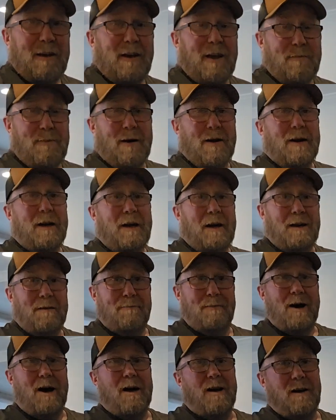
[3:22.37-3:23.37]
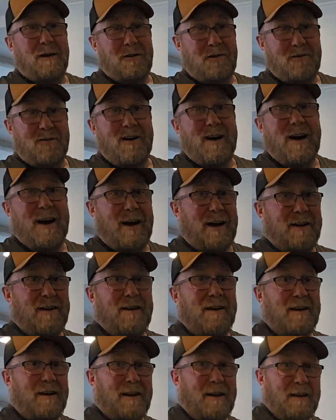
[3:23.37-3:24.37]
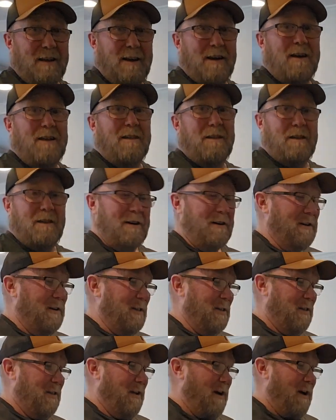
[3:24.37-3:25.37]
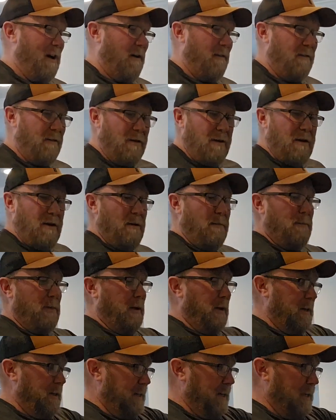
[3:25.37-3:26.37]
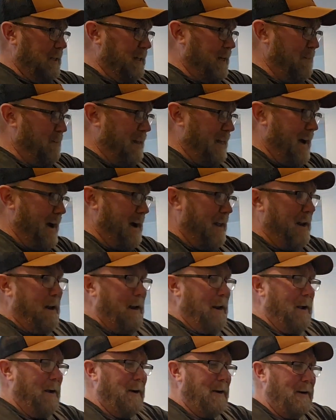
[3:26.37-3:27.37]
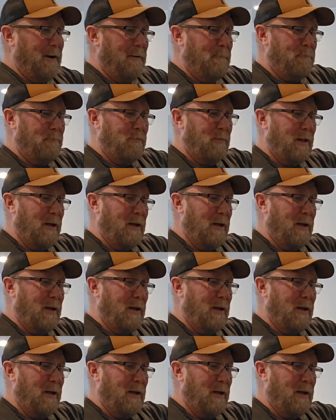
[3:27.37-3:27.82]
you better get a bottle and try it. It is good stuff. But let's get some of that in there.